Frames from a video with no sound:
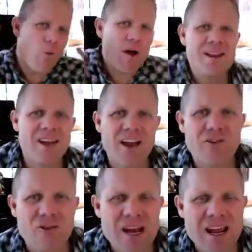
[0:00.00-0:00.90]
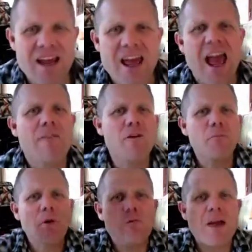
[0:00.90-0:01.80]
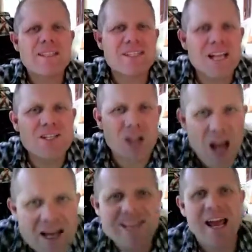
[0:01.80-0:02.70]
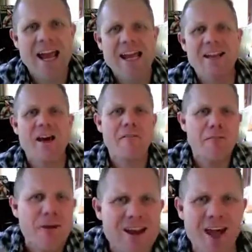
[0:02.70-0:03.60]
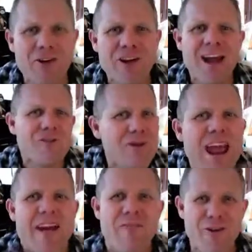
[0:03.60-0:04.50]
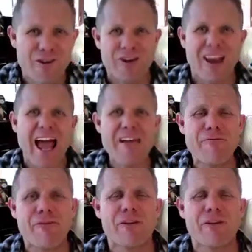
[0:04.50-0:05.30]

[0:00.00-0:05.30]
one country, ever profess such undying love for another country ever in your life?